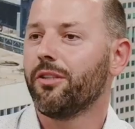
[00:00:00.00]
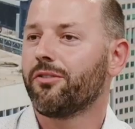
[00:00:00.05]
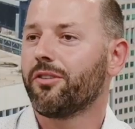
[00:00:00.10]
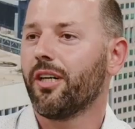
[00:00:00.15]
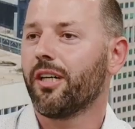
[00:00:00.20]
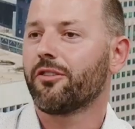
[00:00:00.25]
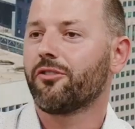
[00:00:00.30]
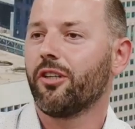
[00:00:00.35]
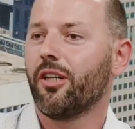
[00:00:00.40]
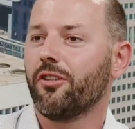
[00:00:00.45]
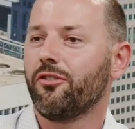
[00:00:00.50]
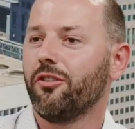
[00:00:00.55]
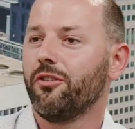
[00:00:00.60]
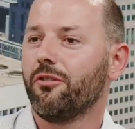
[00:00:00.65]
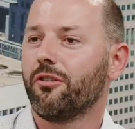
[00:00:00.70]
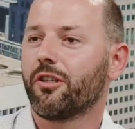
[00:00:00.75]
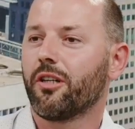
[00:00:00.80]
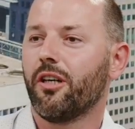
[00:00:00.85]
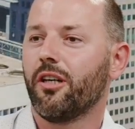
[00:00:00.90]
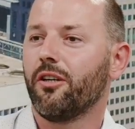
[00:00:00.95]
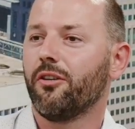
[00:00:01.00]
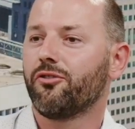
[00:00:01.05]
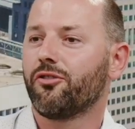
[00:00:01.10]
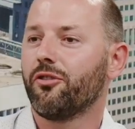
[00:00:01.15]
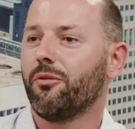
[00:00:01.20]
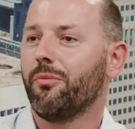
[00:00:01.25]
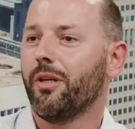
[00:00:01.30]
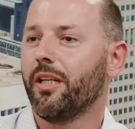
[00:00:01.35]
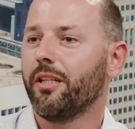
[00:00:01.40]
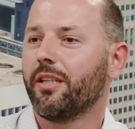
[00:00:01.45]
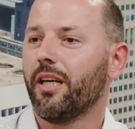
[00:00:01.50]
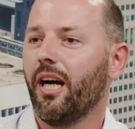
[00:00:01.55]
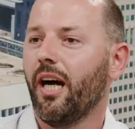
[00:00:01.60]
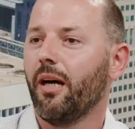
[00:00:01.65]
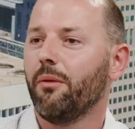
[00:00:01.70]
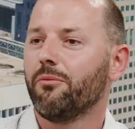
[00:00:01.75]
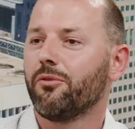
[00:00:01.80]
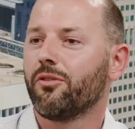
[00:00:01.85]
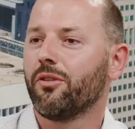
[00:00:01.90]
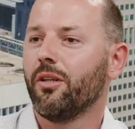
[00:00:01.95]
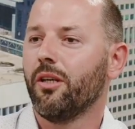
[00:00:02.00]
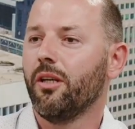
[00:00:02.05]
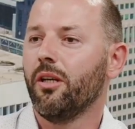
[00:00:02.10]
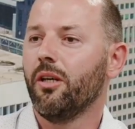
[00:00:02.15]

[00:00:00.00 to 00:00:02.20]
stuck charging your car so many times.